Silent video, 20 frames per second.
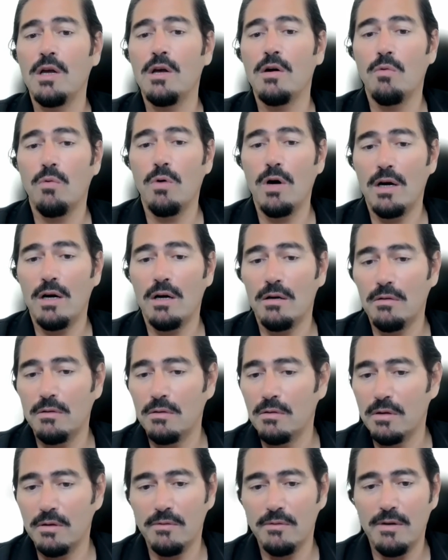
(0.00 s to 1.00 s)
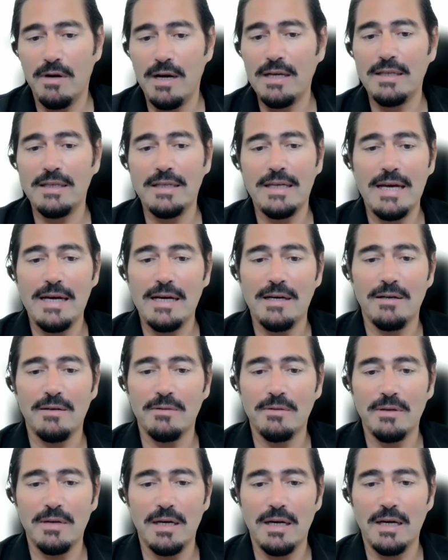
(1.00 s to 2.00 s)
well, right
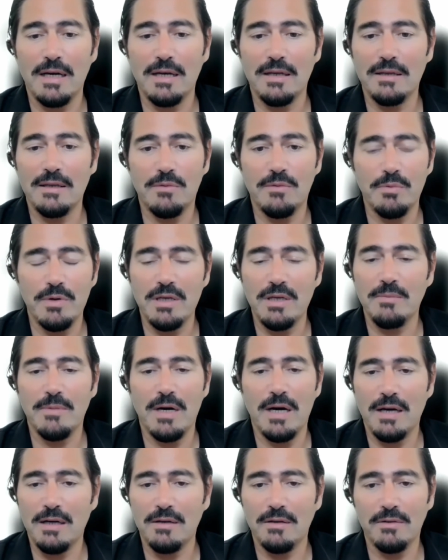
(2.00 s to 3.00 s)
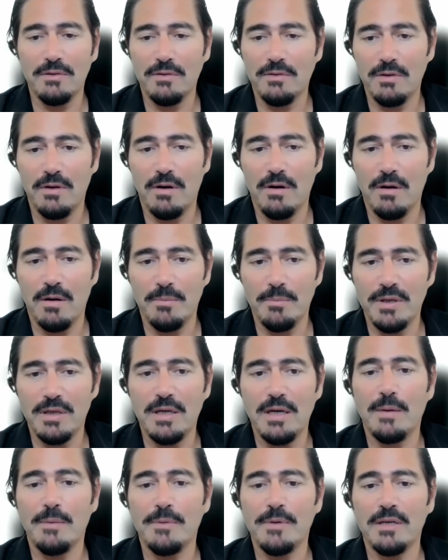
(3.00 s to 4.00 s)
now 3D models are
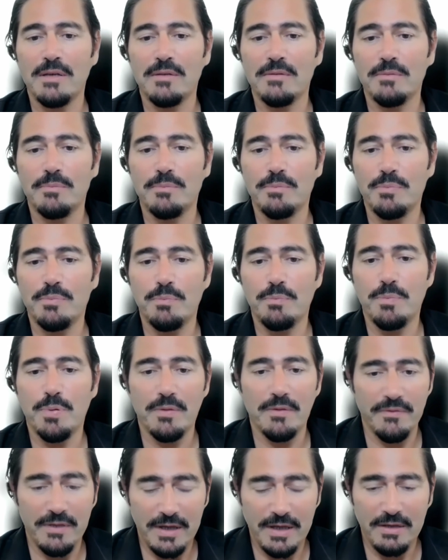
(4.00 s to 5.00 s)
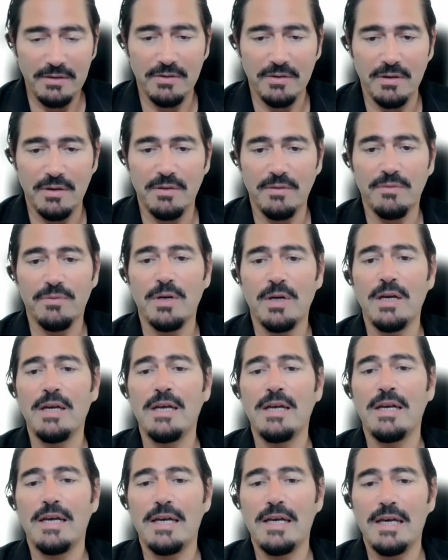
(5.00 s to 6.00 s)
becoming pervasive
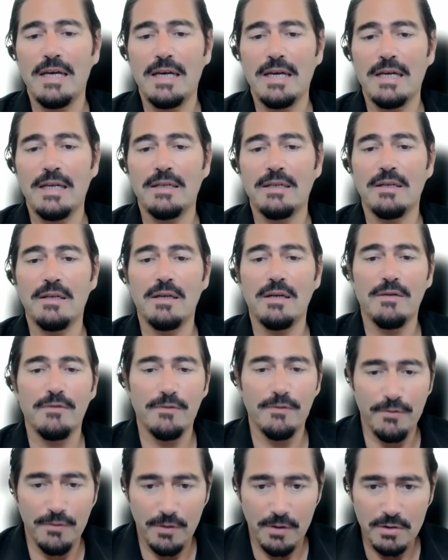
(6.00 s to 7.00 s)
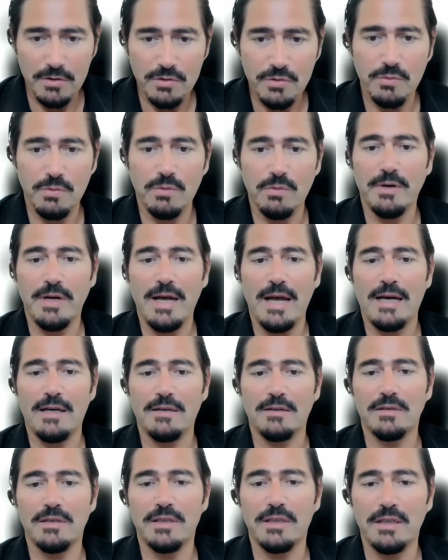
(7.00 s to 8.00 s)
in virtual
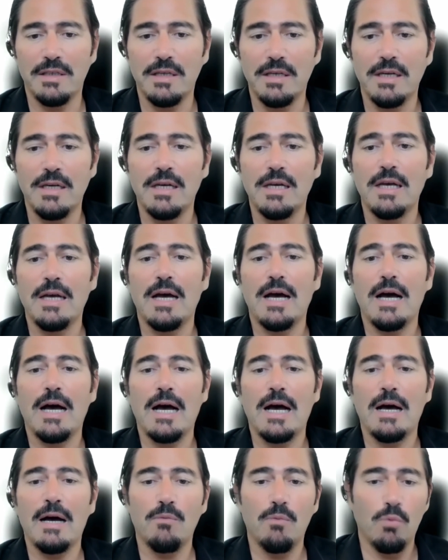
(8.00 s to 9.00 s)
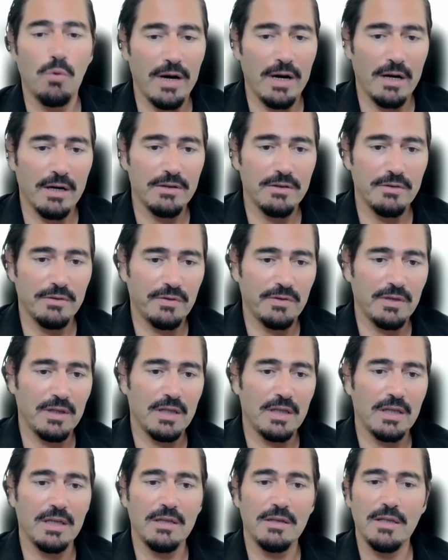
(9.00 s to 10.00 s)
reality. Where you
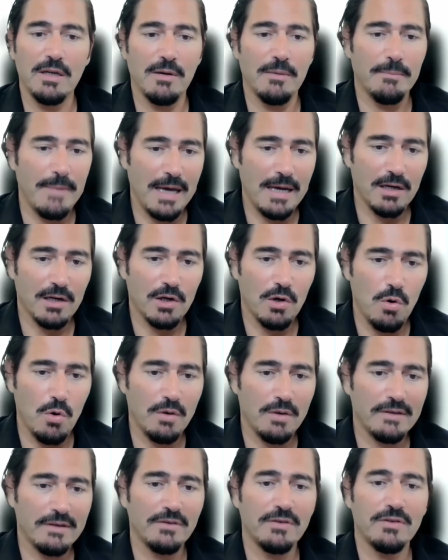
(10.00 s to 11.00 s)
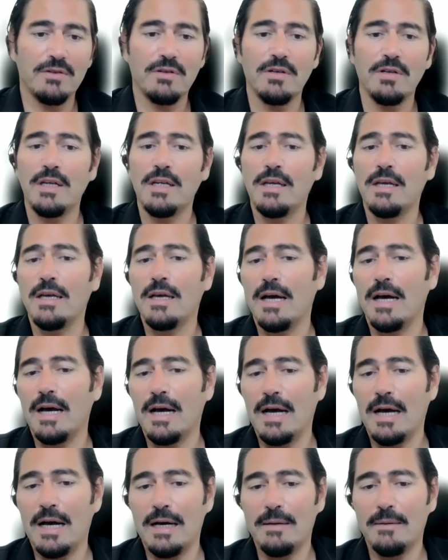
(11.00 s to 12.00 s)
see, you know, Meta Quest,
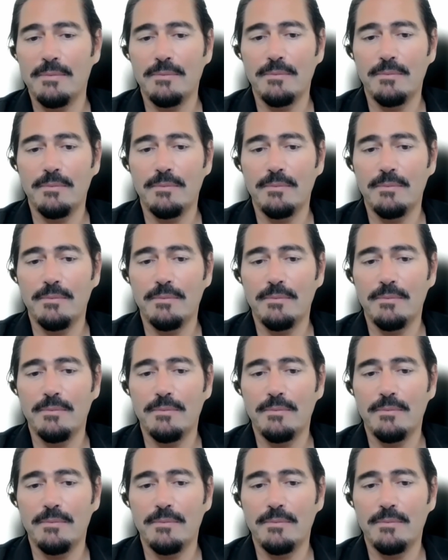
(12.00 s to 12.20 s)
all